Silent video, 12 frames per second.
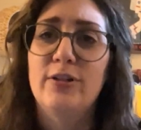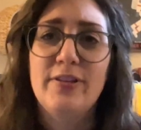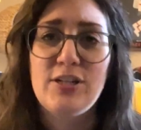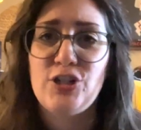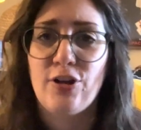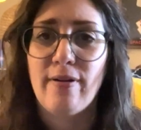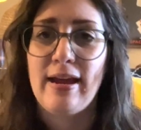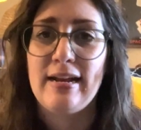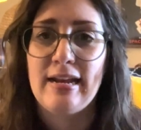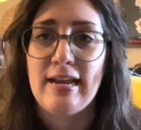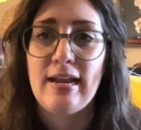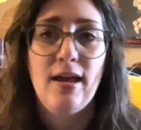that she
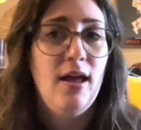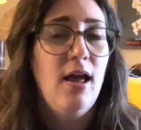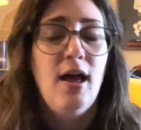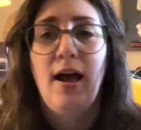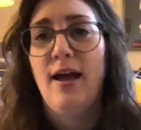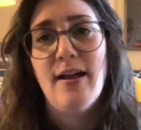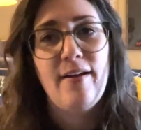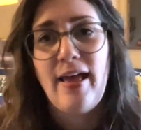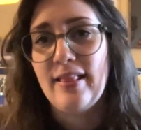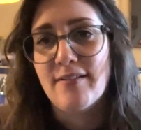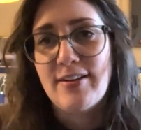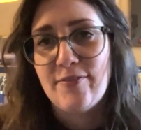created. I
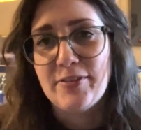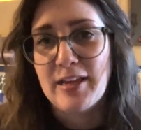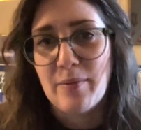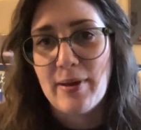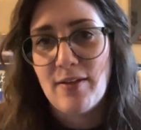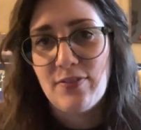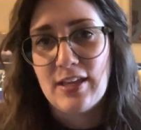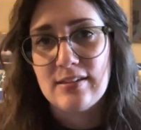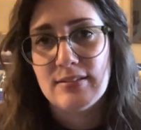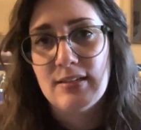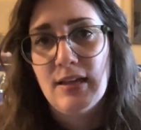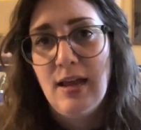loved everything about
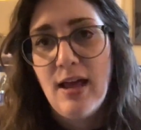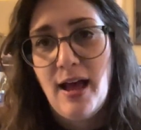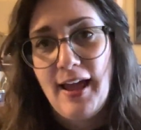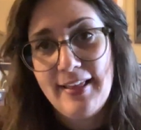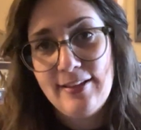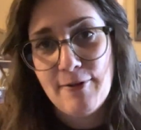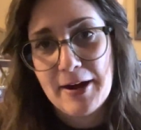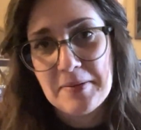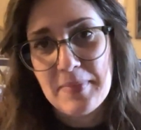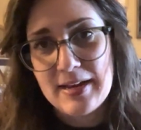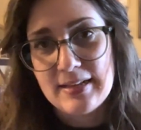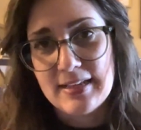this. Highly
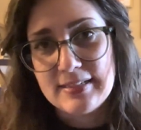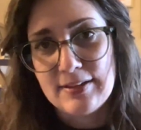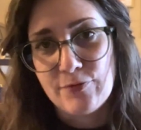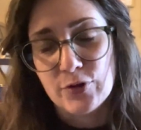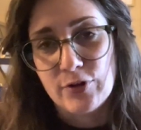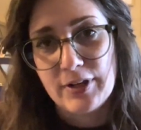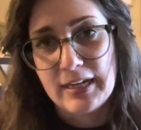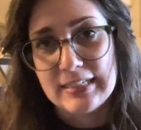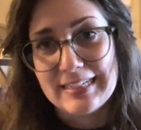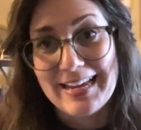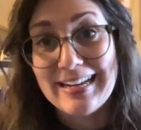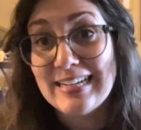recommend this if you're looking to
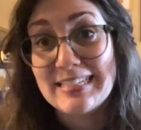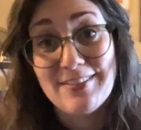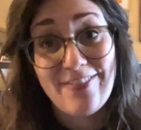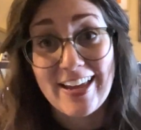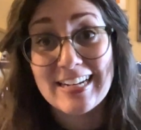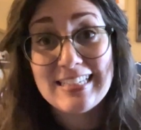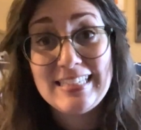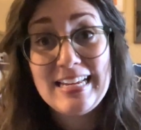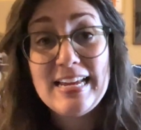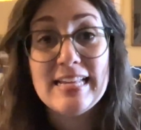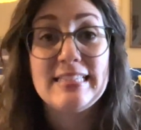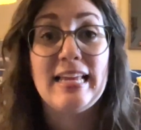get into
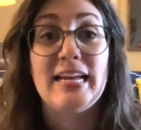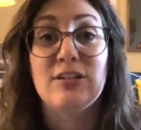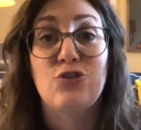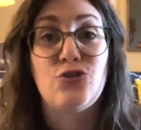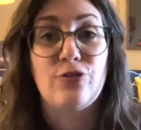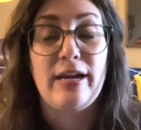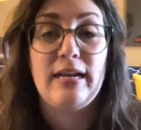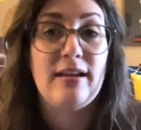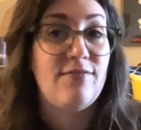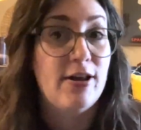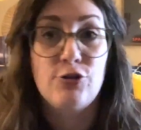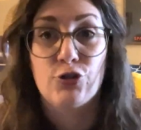fantasy. It's like a straight
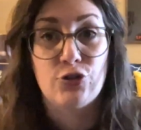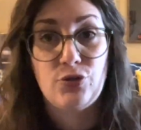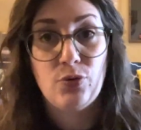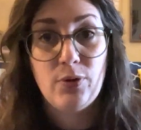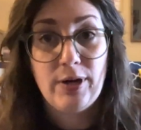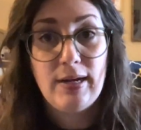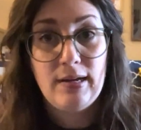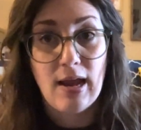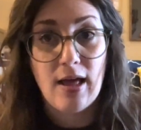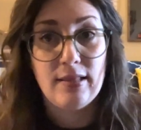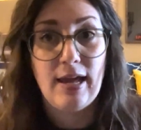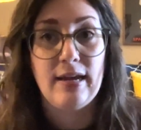adventure story,
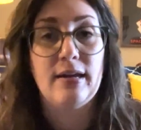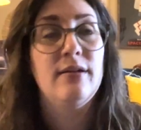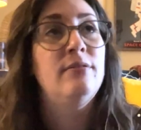not like